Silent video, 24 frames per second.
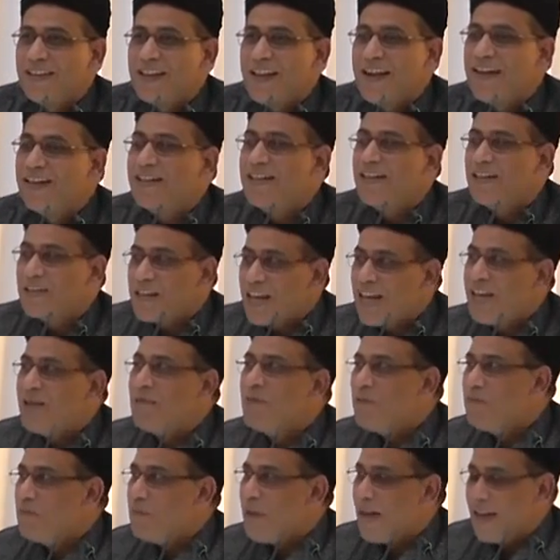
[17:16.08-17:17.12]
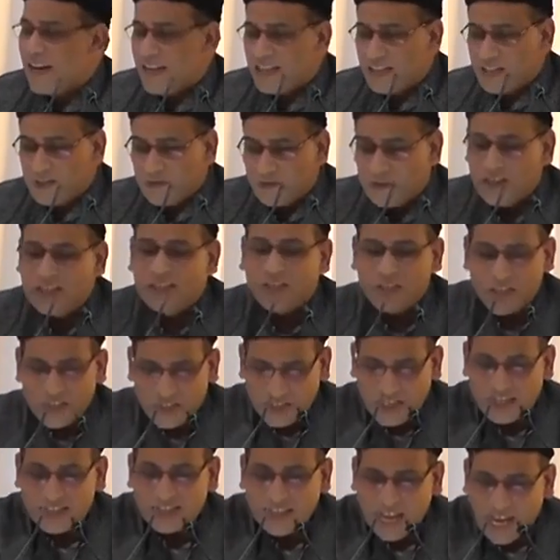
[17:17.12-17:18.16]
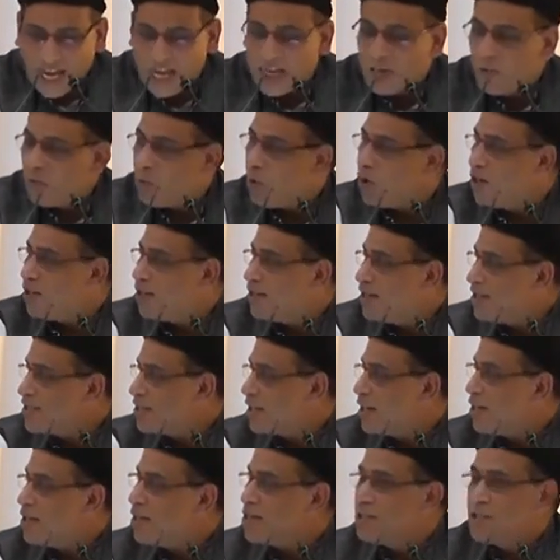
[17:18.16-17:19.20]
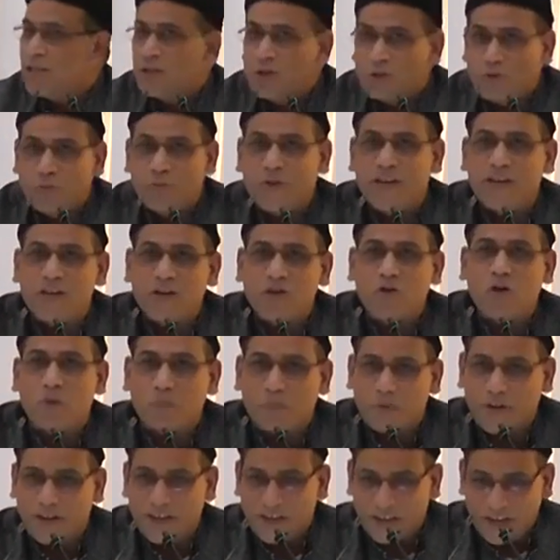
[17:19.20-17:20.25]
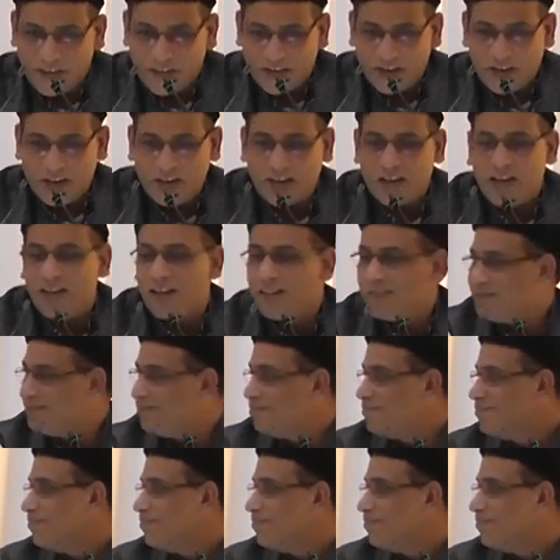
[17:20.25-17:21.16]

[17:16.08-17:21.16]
at the time of marriage if she says, I want this condition to be incorporated in nikah.